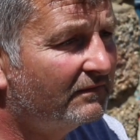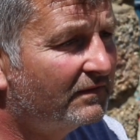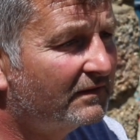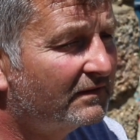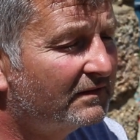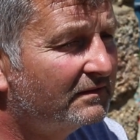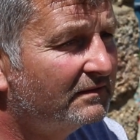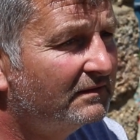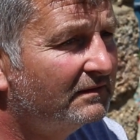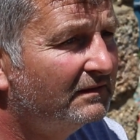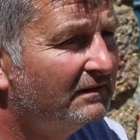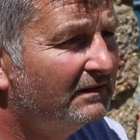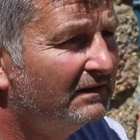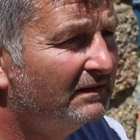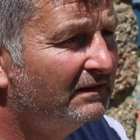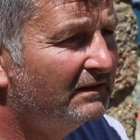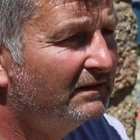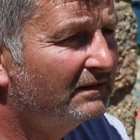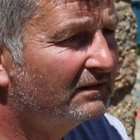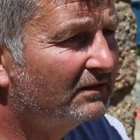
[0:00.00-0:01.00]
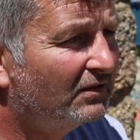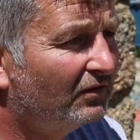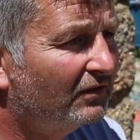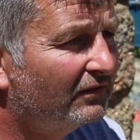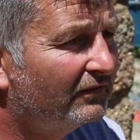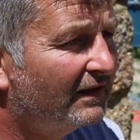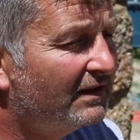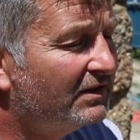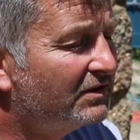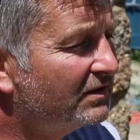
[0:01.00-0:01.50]
for
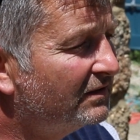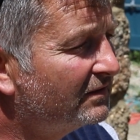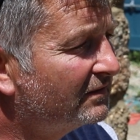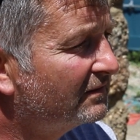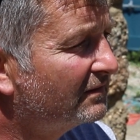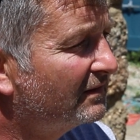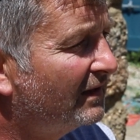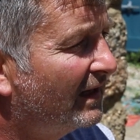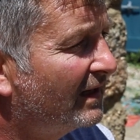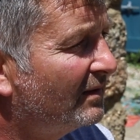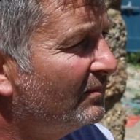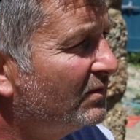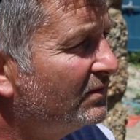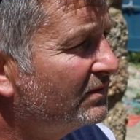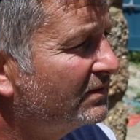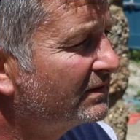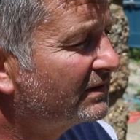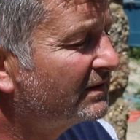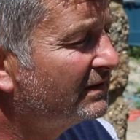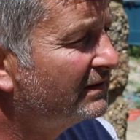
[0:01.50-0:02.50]
cultivation or animals.